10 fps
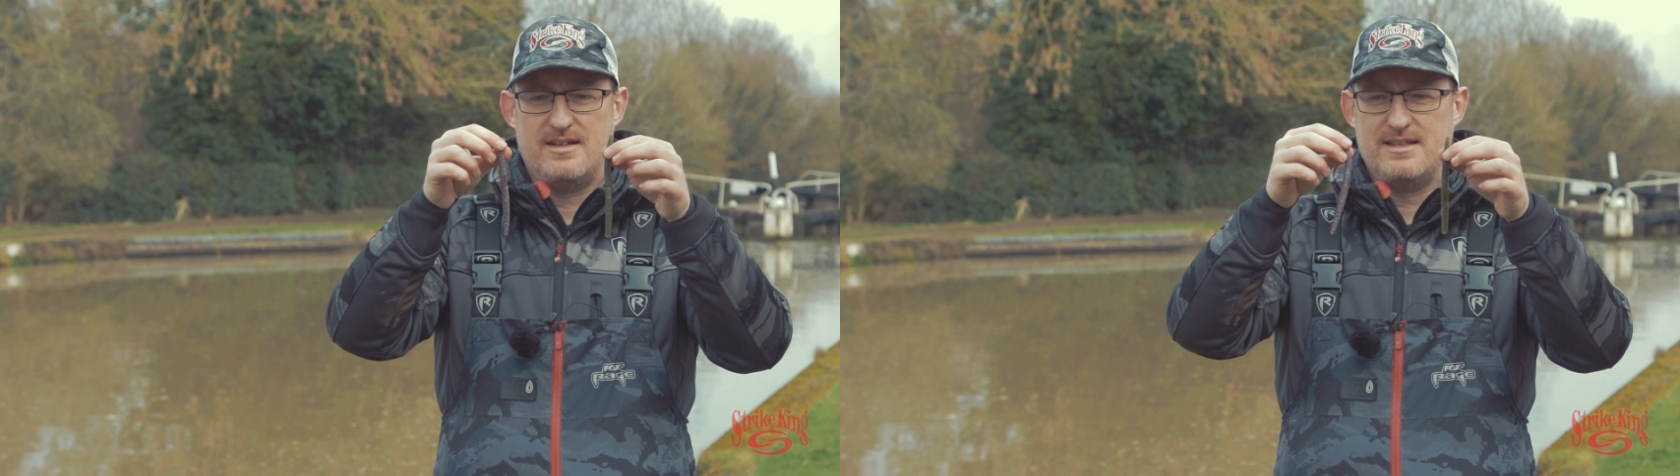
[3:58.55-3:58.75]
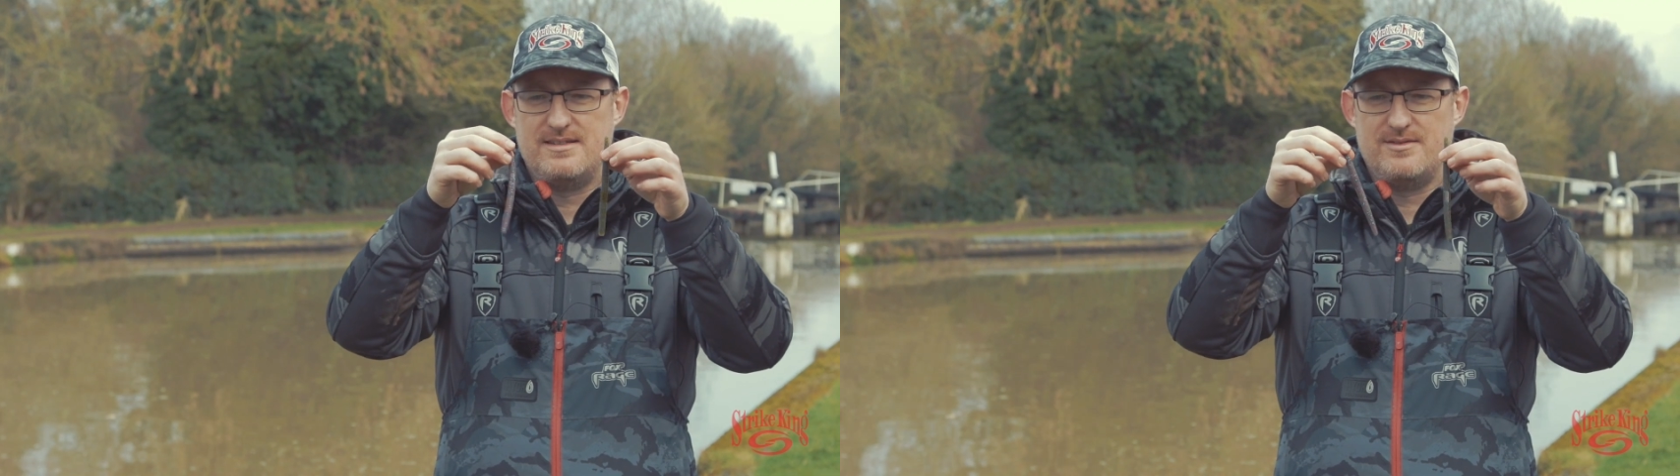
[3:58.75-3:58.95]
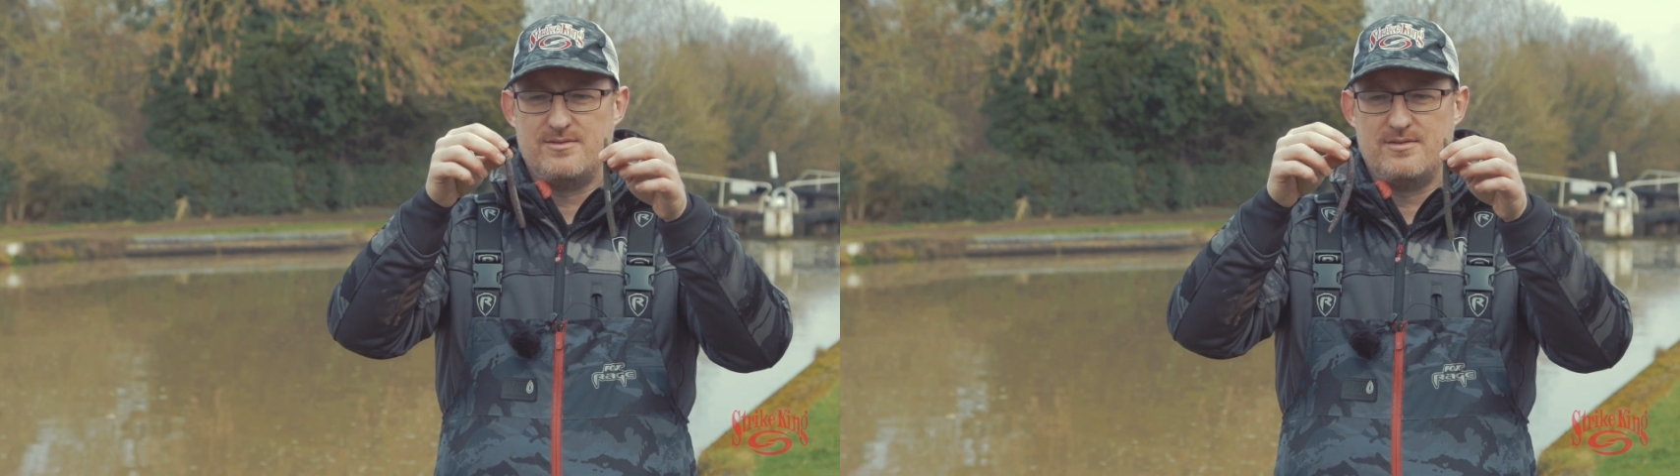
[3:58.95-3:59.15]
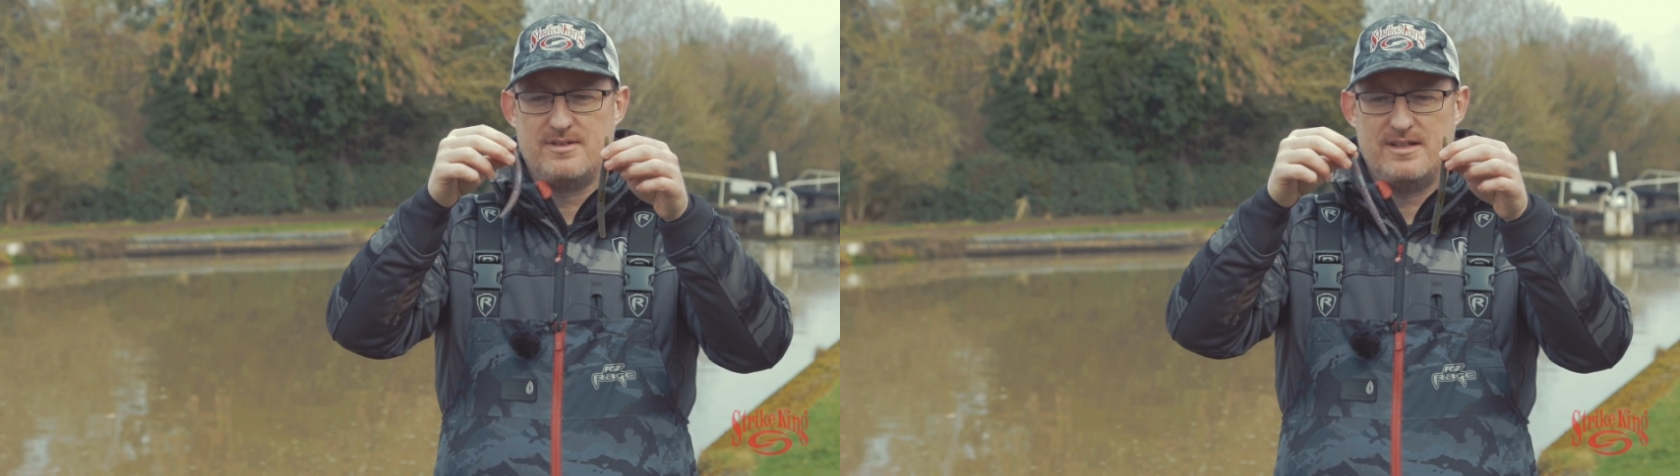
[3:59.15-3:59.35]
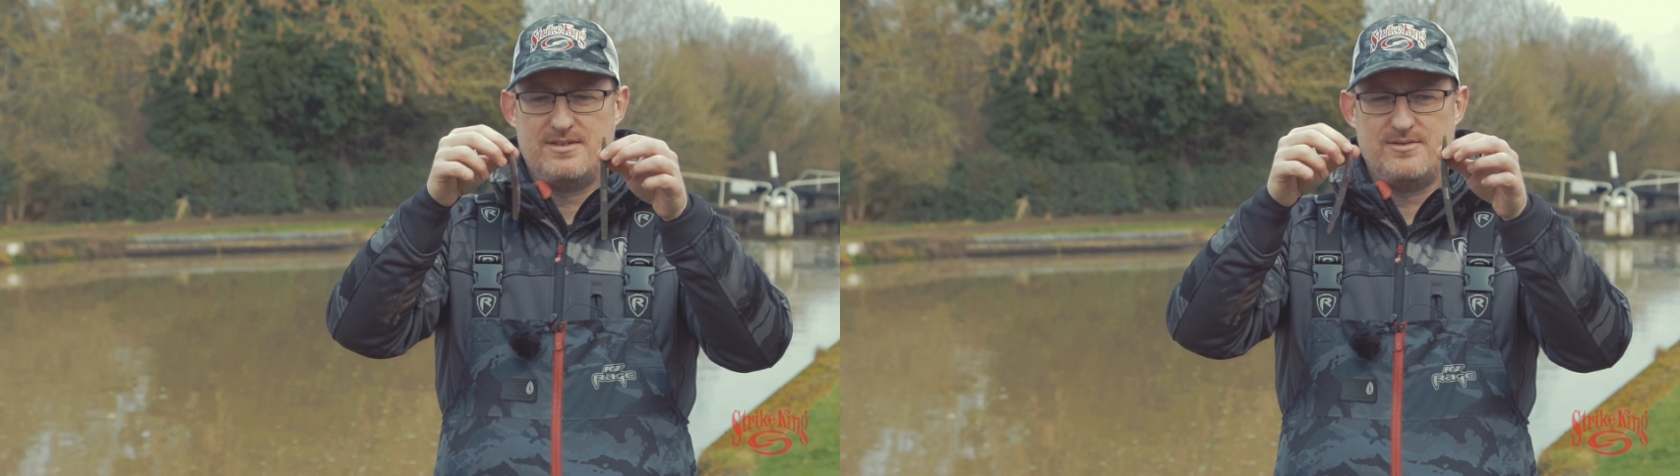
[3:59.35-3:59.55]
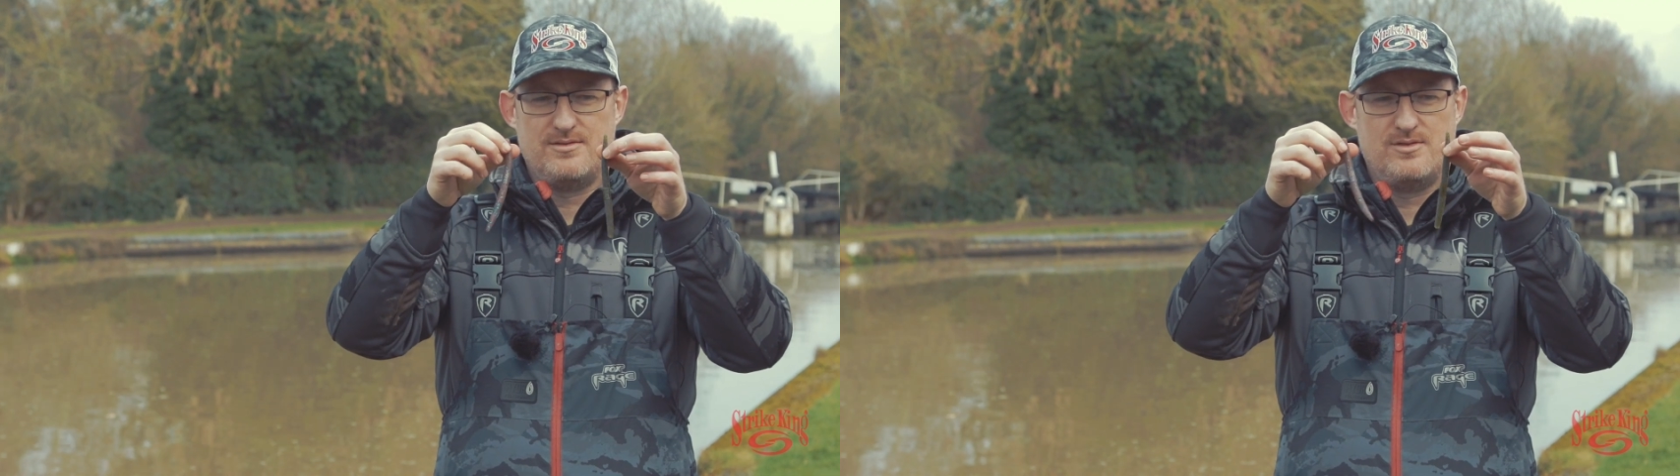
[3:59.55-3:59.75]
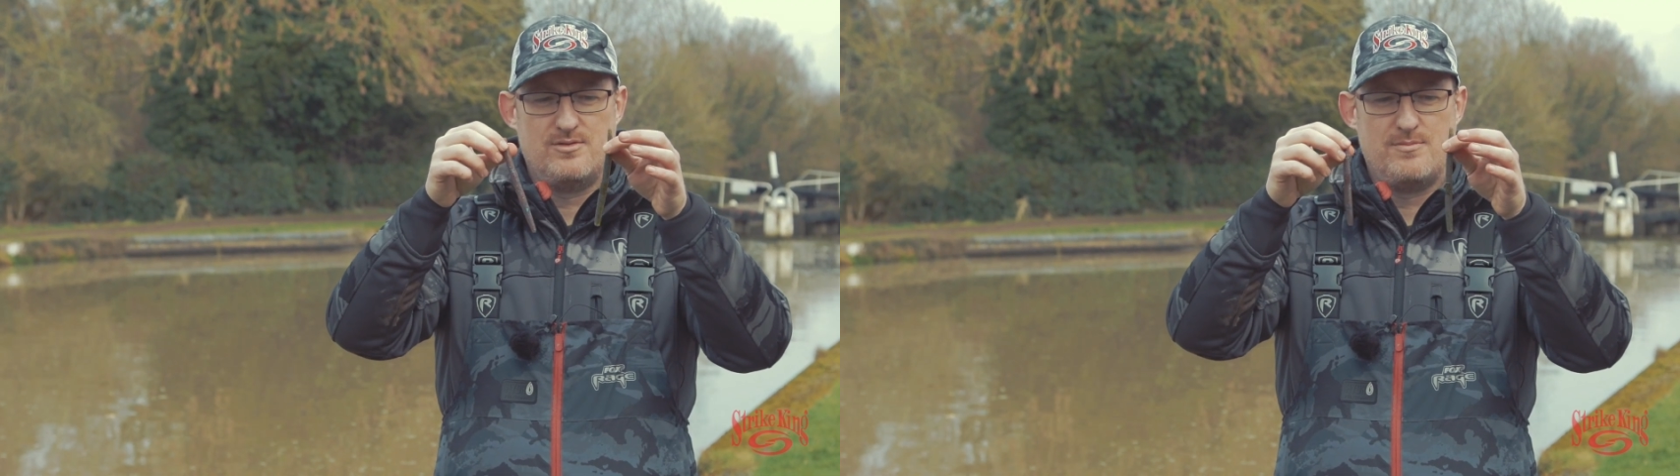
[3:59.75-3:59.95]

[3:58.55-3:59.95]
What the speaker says: into your lure